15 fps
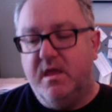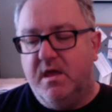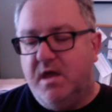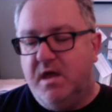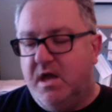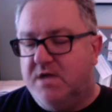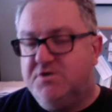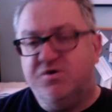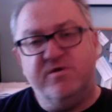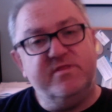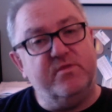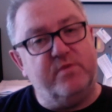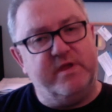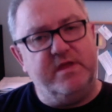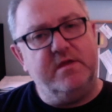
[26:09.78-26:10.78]
And during the
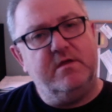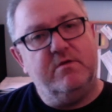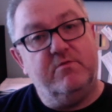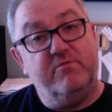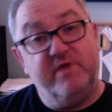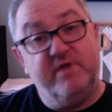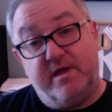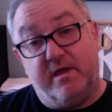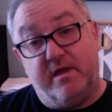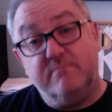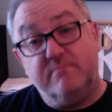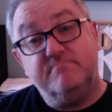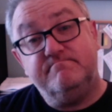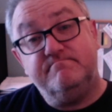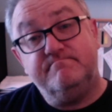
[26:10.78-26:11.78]
week, Ricoh,
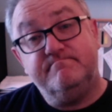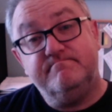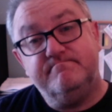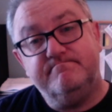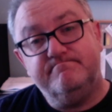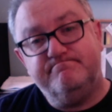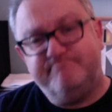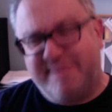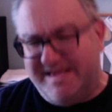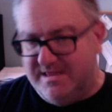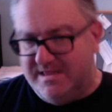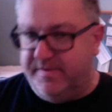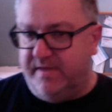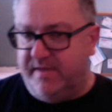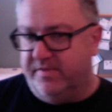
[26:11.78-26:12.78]
being the
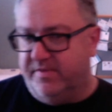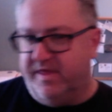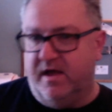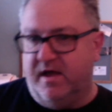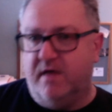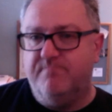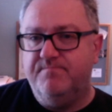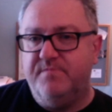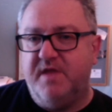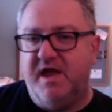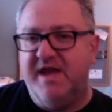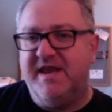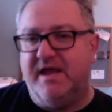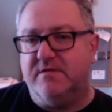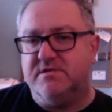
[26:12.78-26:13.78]
people they are,
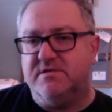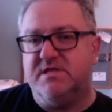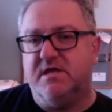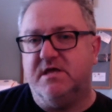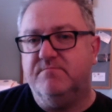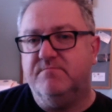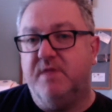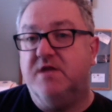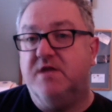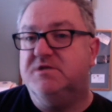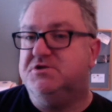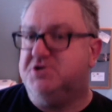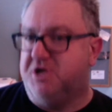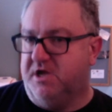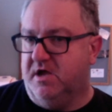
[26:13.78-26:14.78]
announced the
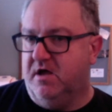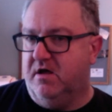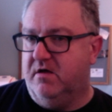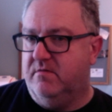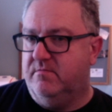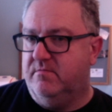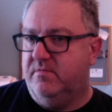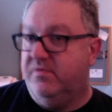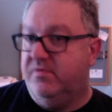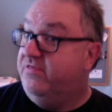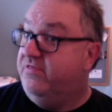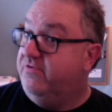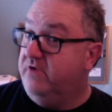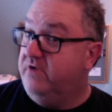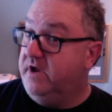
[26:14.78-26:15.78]

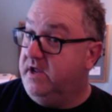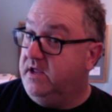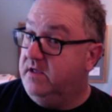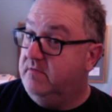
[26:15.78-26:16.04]
GR3,